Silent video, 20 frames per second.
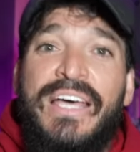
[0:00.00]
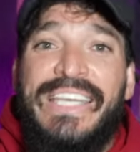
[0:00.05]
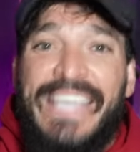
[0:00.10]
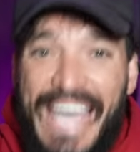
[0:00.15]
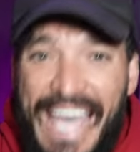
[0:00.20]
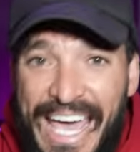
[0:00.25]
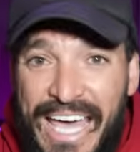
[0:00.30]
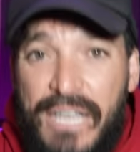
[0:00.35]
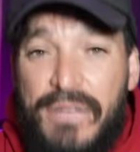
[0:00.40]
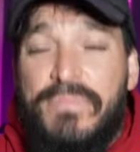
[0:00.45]

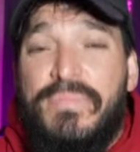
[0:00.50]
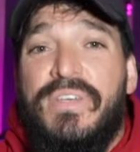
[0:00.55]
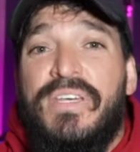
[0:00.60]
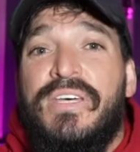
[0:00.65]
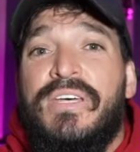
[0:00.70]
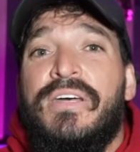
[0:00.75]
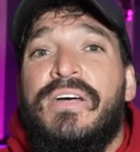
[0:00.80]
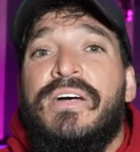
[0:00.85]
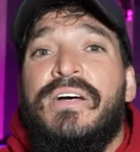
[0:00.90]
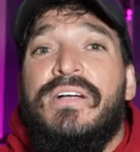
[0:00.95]
can
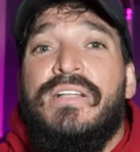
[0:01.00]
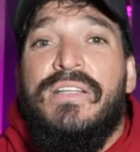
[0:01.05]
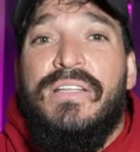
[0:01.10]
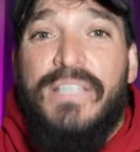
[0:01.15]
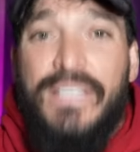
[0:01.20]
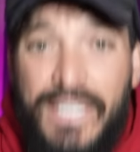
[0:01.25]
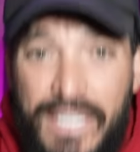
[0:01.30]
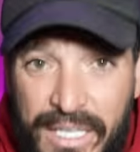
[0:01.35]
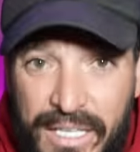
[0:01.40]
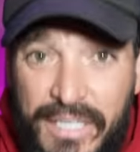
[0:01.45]
be
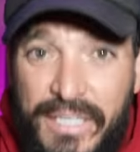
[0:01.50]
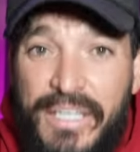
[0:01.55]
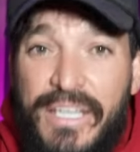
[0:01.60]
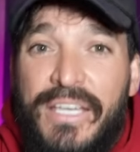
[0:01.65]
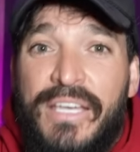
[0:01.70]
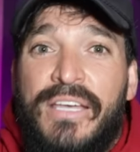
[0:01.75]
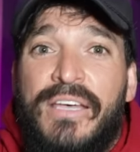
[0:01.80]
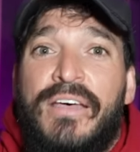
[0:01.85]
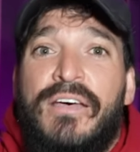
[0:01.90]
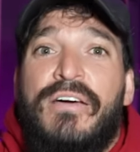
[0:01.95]

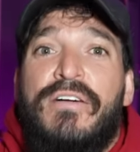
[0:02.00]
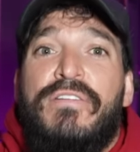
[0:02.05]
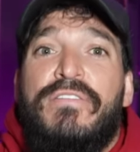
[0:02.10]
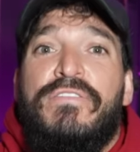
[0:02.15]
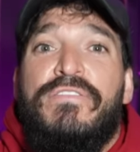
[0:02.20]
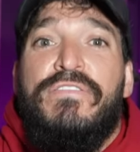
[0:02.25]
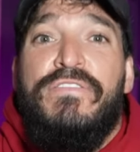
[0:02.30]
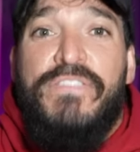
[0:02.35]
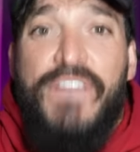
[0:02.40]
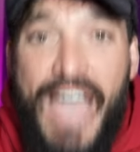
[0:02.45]
legally
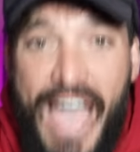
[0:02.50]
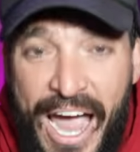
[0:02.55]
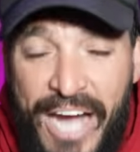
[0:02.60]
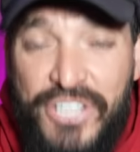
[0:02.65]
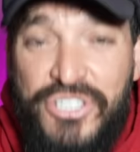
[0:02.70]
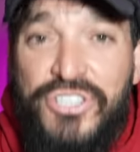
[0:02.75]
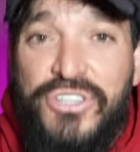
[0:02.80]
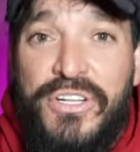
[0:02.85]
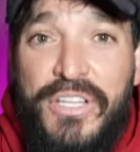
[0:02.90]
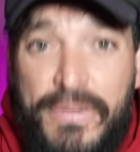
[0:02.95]

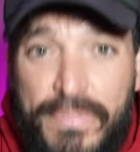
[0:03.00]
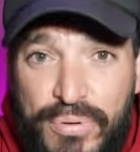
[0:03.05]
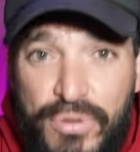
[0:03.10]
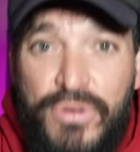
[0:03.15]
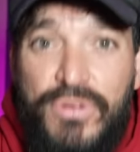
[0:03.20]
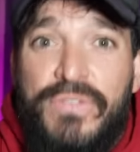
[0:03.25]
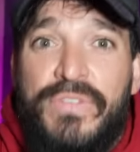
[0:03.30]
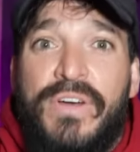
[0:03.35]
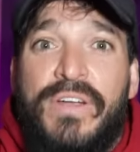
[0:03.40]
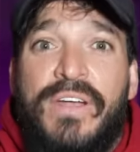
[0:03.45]
factually
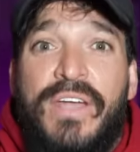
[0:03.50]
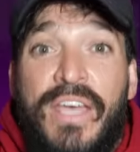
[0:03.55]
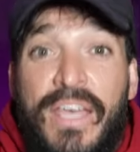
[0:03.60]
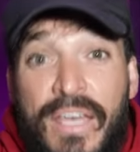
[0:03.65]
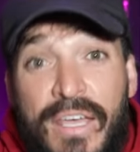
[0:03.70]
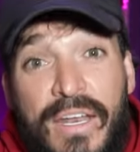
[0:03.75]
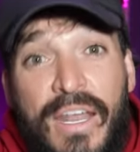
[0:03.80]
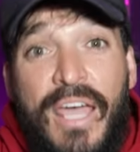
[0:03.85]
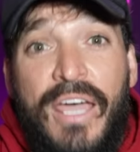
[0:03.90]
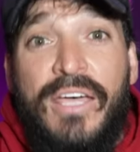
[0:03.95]
proven
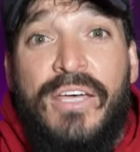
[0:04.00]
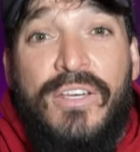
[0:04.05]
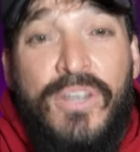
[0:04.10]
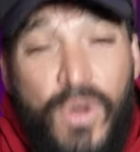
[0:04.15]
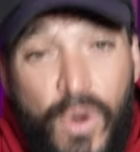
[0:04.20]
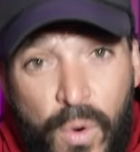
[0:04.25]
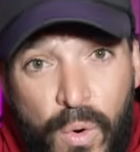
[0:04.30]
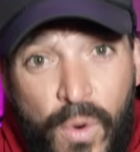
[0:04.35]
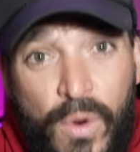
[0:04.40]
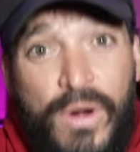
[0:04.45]
in a
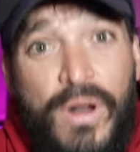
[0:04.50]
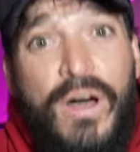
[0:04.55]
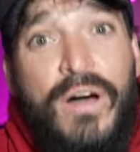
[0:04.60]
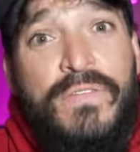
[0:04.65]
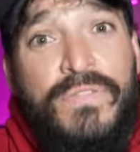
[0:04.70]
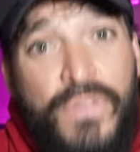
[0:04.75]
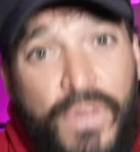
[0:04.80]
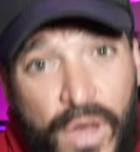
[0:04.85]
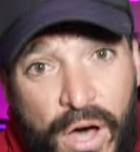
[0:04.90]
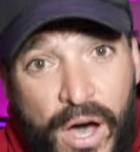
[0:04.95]
court
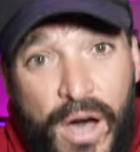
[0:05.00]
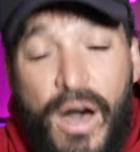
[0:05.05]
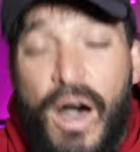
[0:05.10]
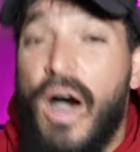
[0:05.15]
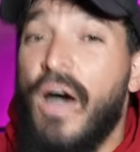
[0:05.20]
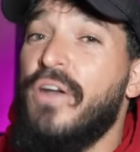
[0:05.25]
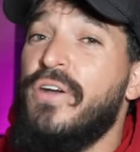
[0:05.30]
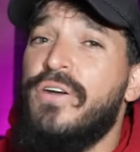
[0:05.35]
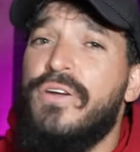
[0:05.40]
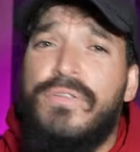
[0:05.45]
of law,
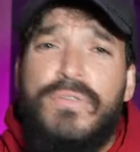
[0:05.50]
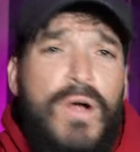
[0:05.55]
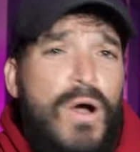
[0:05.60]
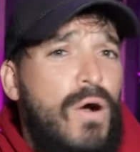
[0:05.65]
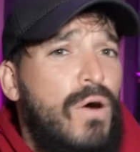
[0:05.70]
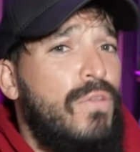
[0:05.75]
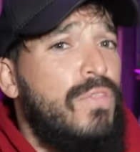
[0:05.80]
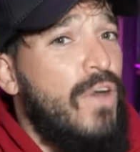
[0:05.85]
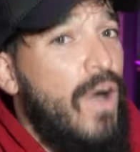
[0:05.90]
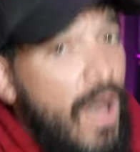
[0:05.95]
under
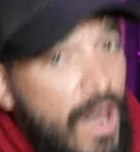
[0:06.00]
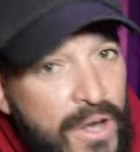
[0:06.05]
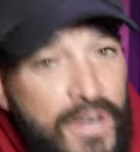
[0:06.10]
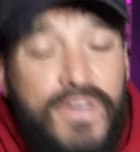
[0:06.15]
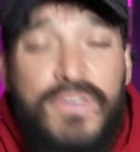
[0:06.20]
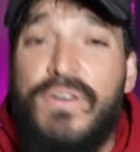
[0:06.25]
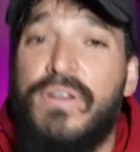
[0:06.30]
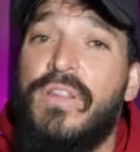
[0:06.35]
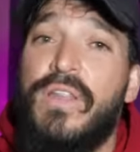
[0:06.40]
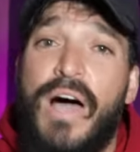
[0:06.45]
oath,
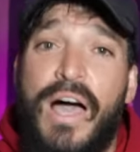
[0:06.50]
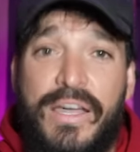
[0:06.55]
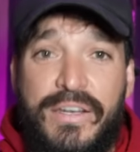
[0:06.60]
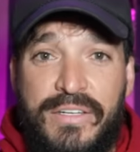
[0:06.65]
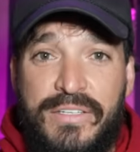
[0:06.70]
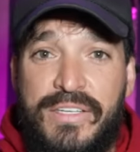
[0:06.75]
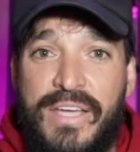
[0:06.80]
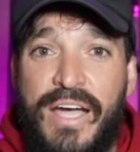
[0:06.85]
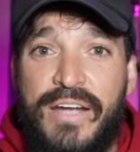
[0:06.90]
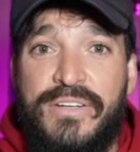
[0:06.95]
under a lie
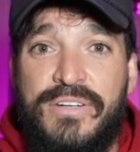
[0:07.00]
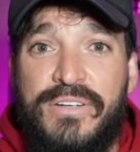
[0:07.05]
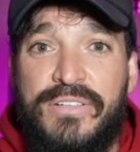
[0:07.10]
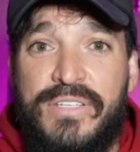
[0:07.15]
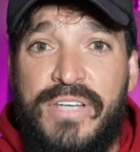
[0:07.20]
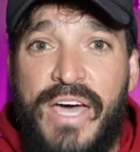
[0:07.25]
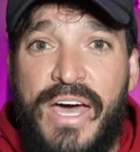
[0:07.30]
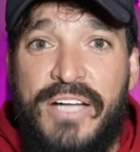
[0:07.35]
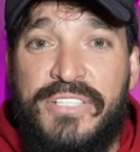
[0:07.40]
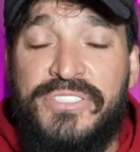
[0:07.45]
detector
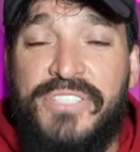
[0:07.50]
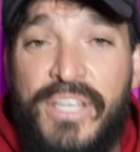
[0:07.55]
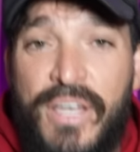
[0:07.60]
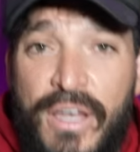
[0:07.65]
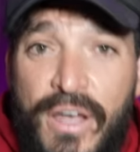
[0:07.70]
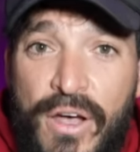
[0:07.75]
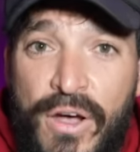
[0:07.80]
test,